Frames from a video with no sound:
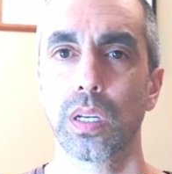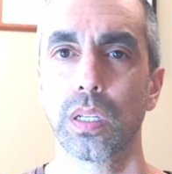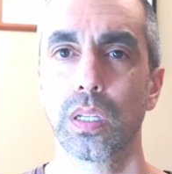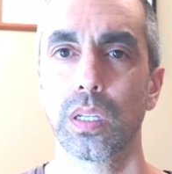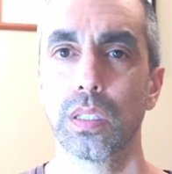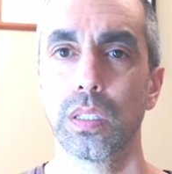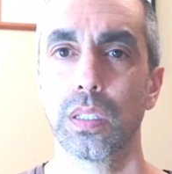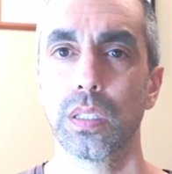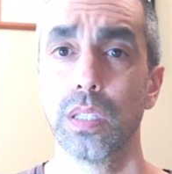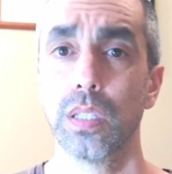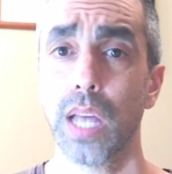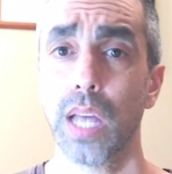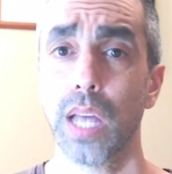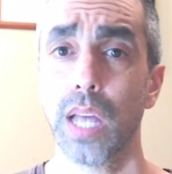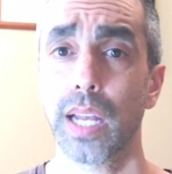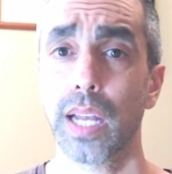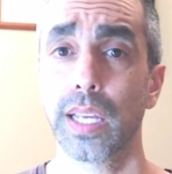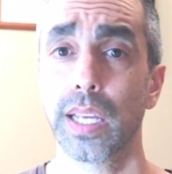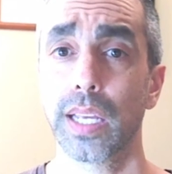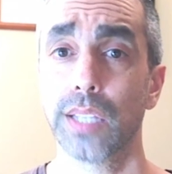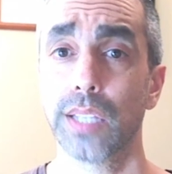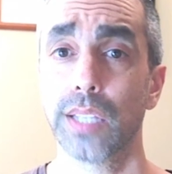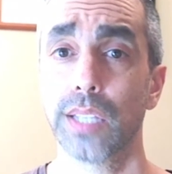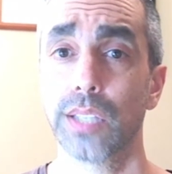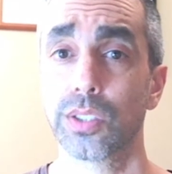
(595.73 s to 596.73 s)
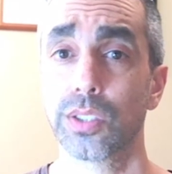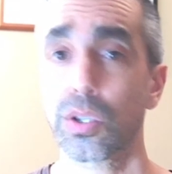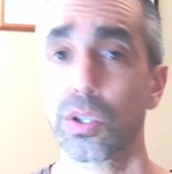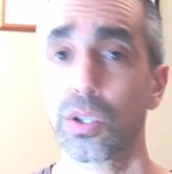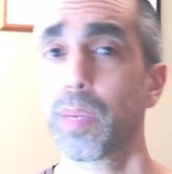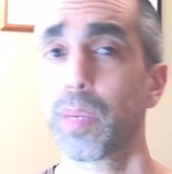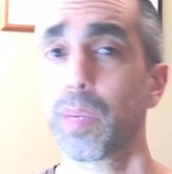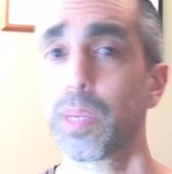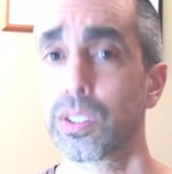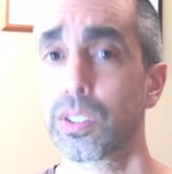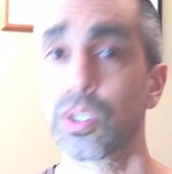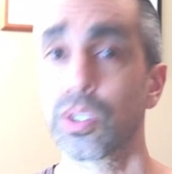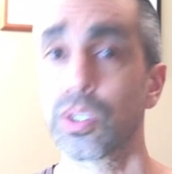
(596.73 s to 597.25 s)
not, again, Star
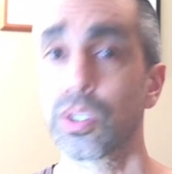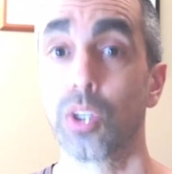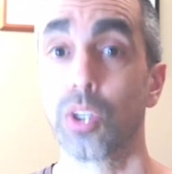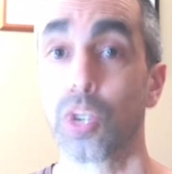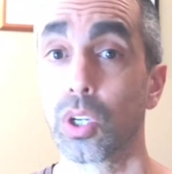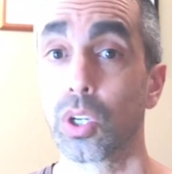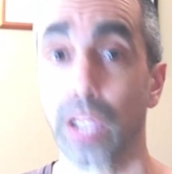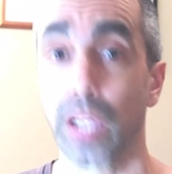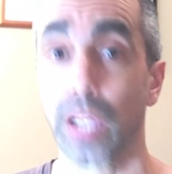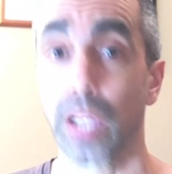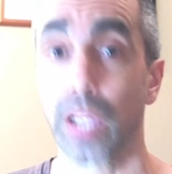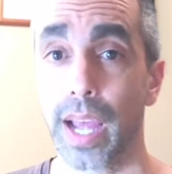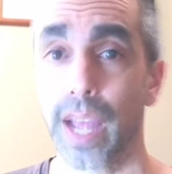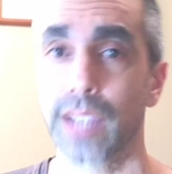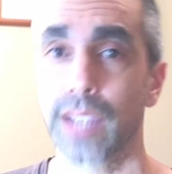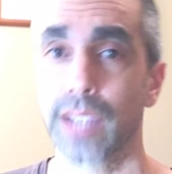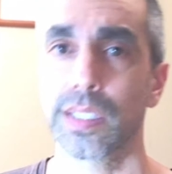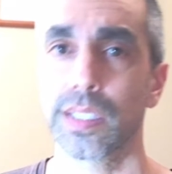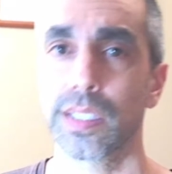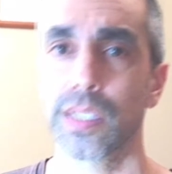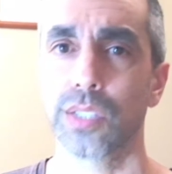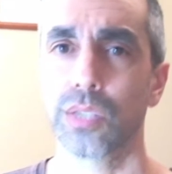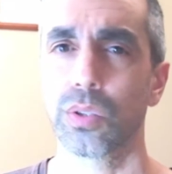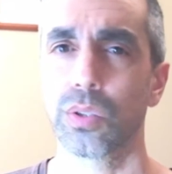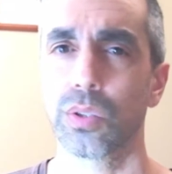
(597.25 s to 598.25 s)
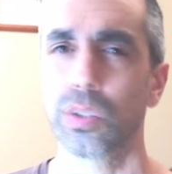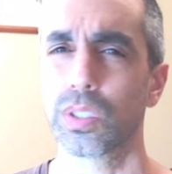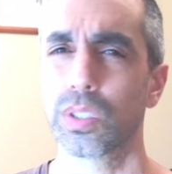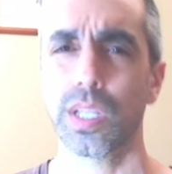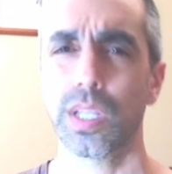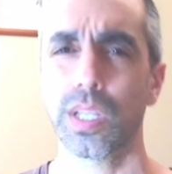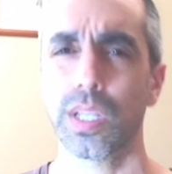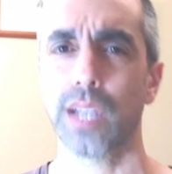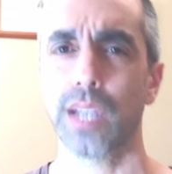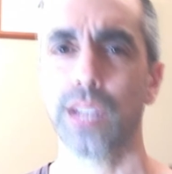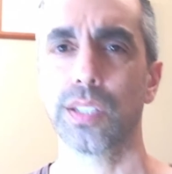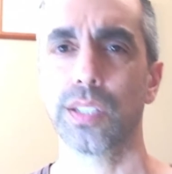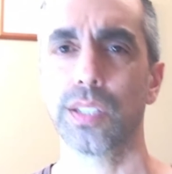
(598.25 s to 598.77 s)
Mazer's in early access, so it's
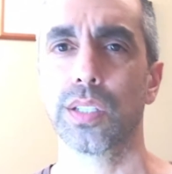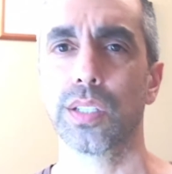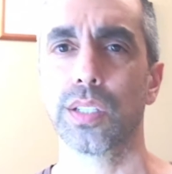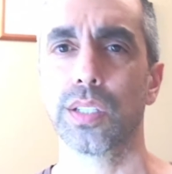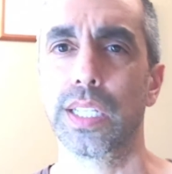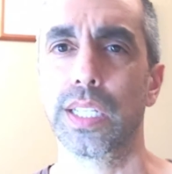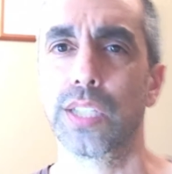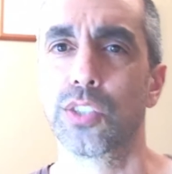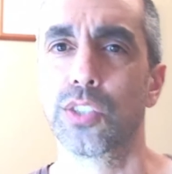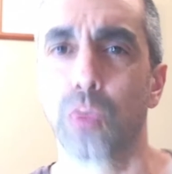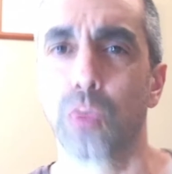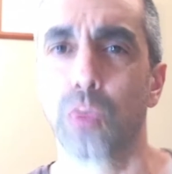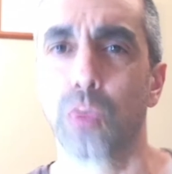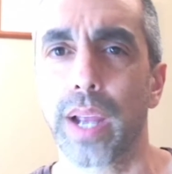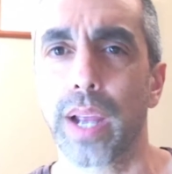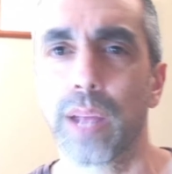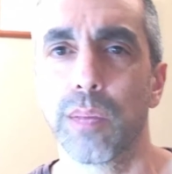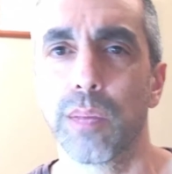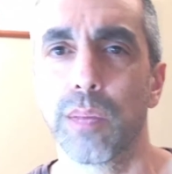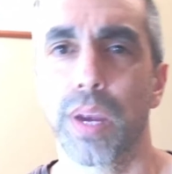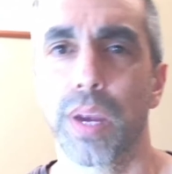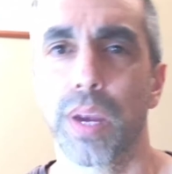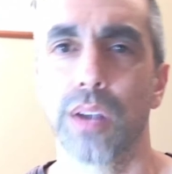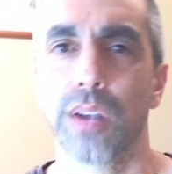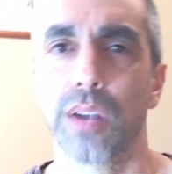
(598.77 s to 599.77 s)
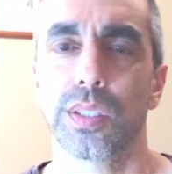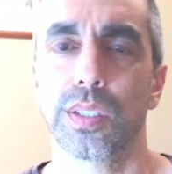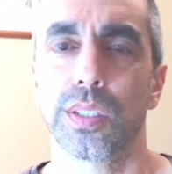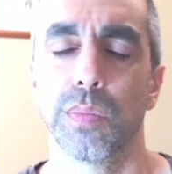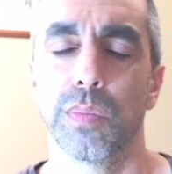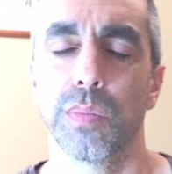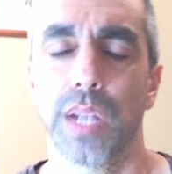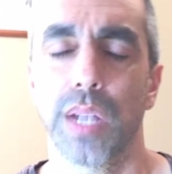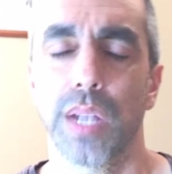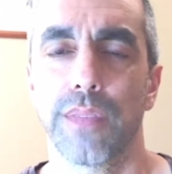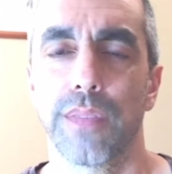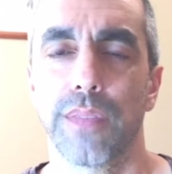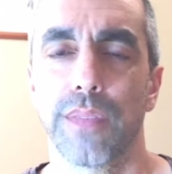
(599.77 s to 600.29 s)
not a direct comparison,
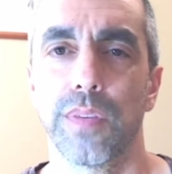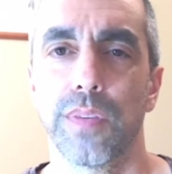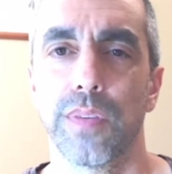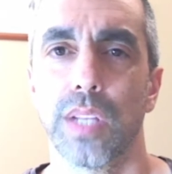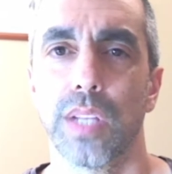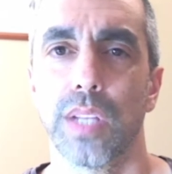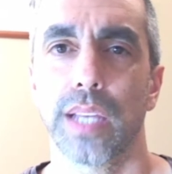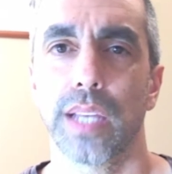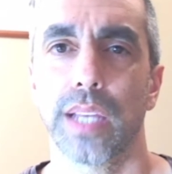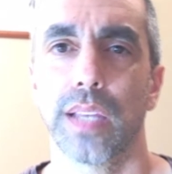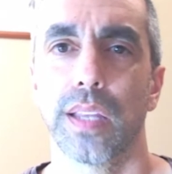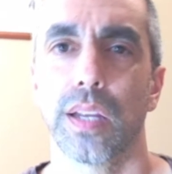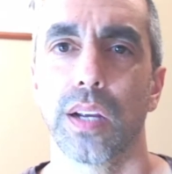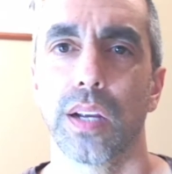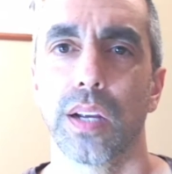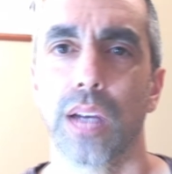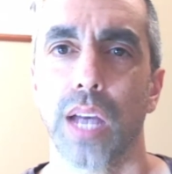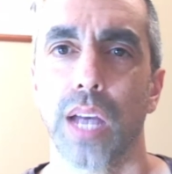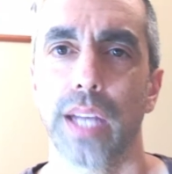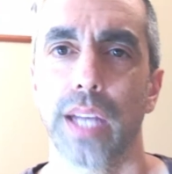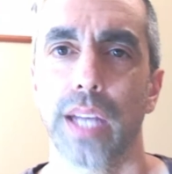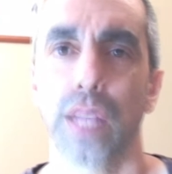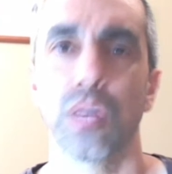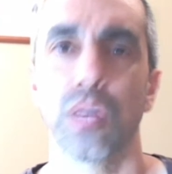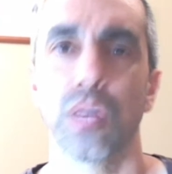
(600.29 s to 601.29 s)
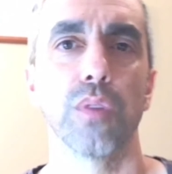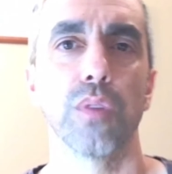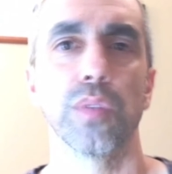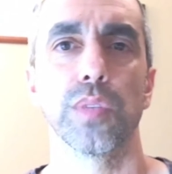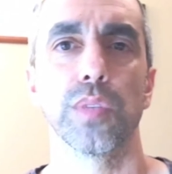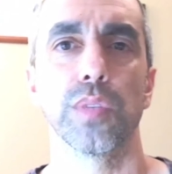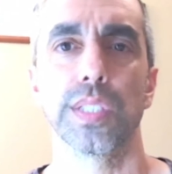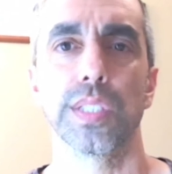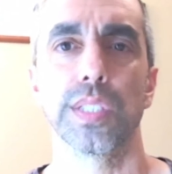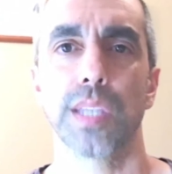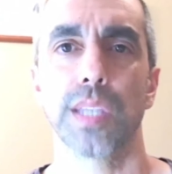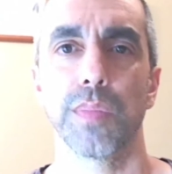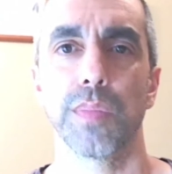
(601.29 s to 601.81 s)
but I feel like they're kind of going for
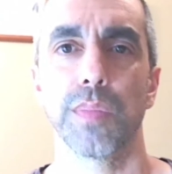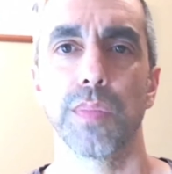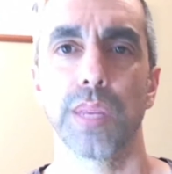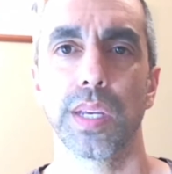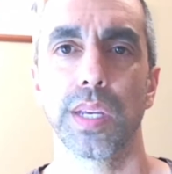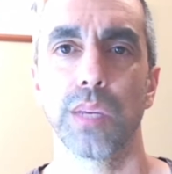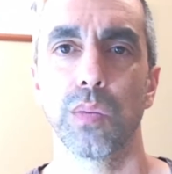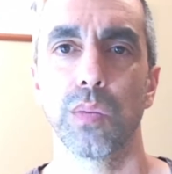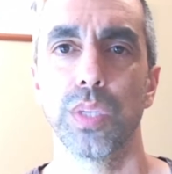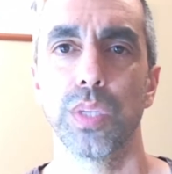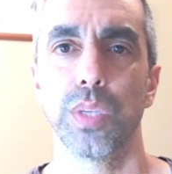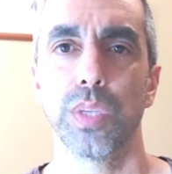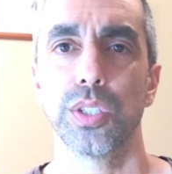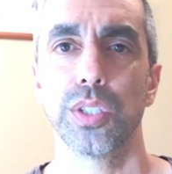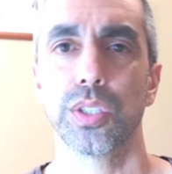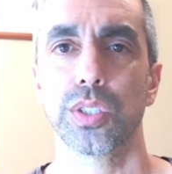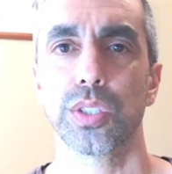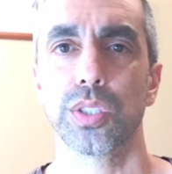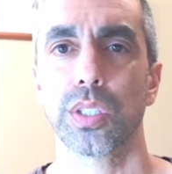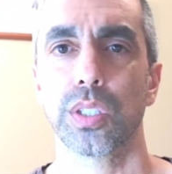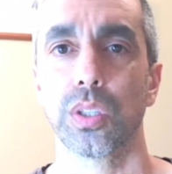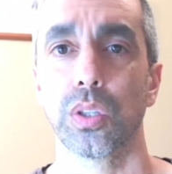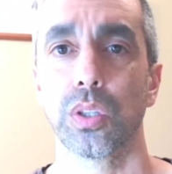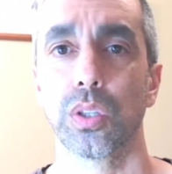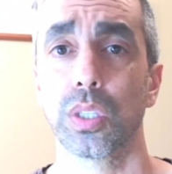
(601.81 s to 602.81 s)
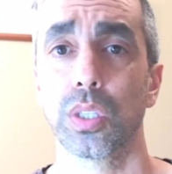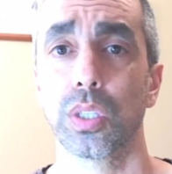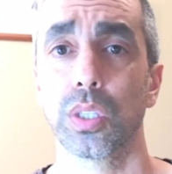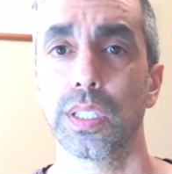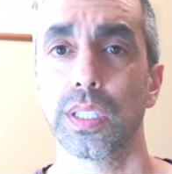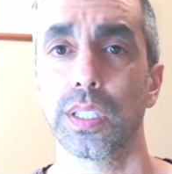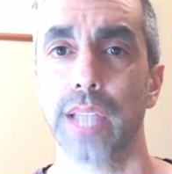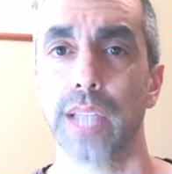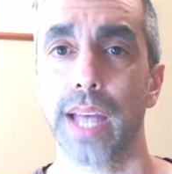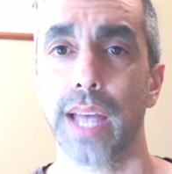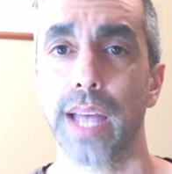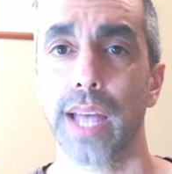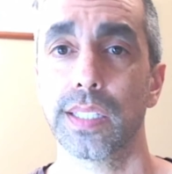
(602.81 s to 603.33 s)
the same thing, and we just looked
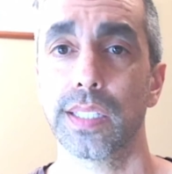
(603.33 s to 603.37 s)
at that and